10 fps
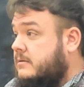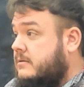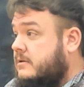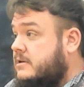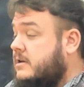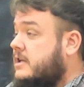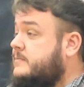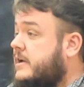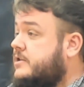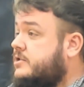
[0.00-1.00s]
So let's
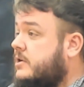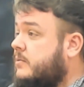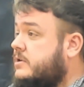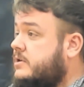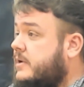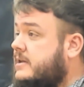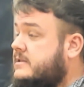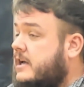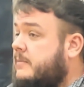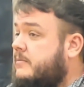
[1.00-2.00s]
make sure we're doing the
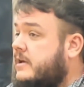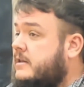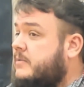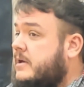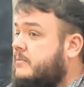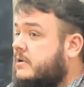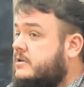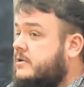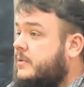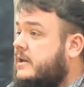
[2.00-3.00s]
same thing that people are
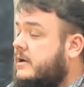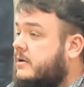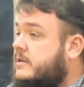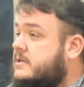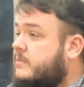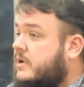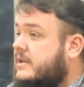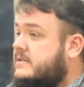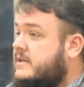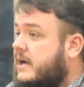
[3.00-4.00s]
doing here in this
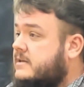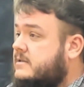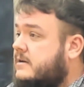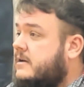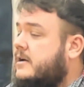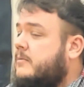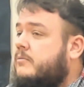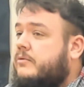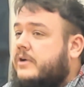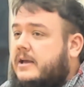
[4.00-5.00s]
morning's text.
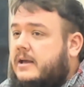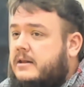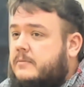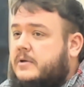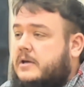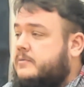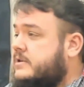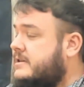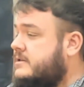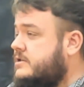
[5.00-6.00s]
Bringing the people
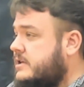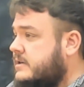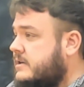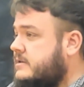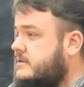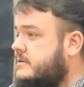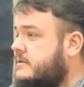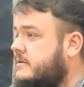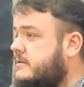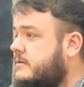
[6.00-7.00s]
to
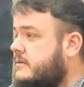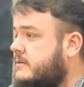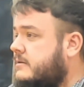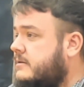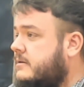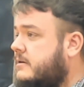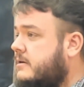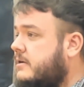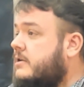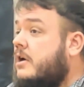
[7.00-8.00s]
Jesus.
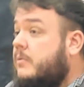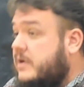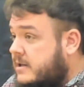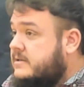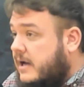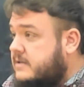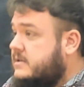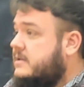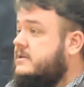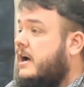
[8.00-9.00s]
Knowing the signs
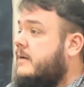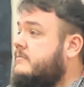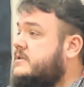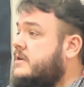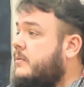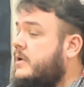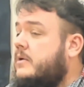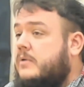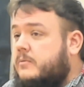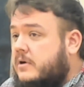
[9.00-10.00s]
of the times,
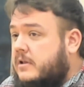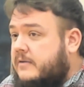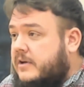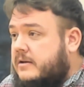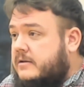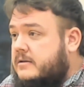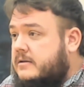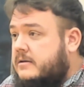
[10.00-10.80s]
knowing when we're living,